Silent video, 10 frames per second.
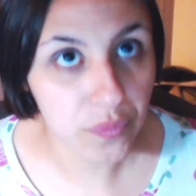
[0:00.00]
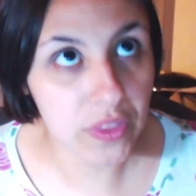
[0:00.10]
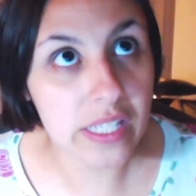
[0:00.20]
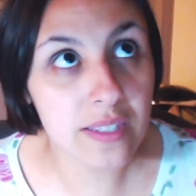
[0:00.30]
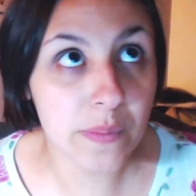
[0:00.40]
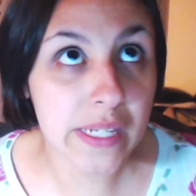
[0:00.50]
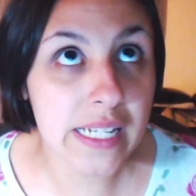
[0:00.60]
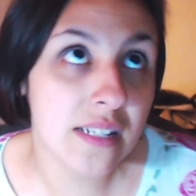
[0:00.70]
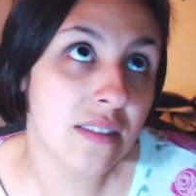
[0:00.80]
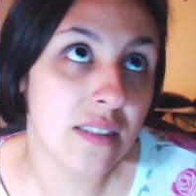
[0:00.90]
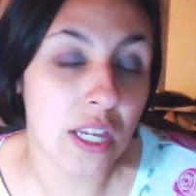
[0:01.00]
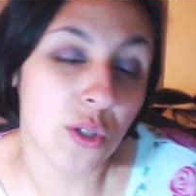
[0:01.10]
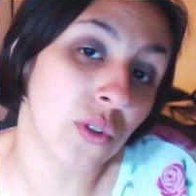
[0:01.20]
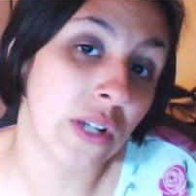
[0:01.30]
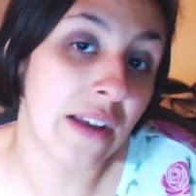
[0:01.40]
This means that you
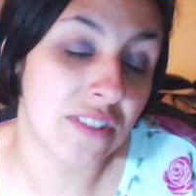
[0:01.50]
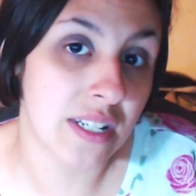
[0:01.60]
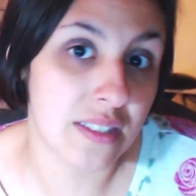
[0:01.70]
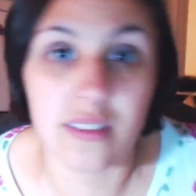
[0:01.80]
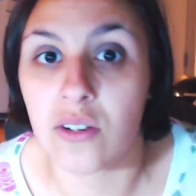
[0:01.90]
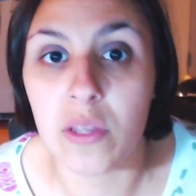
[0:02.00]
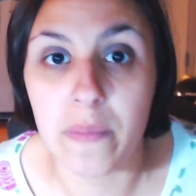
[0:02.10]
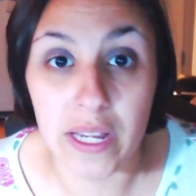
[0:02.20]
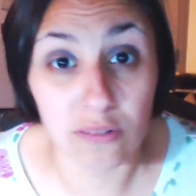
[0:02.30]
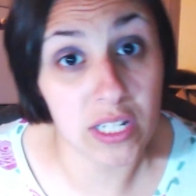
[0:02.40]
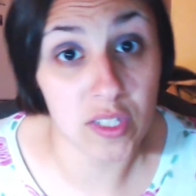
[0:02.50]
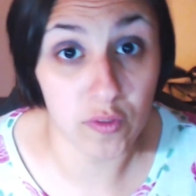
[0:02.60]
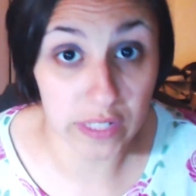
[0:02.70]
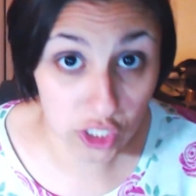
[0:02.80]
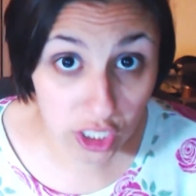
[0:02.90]
don't have to necessarily make a
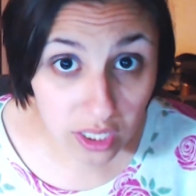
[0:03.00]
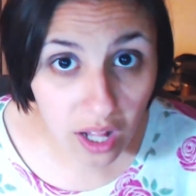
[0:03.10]
reservation.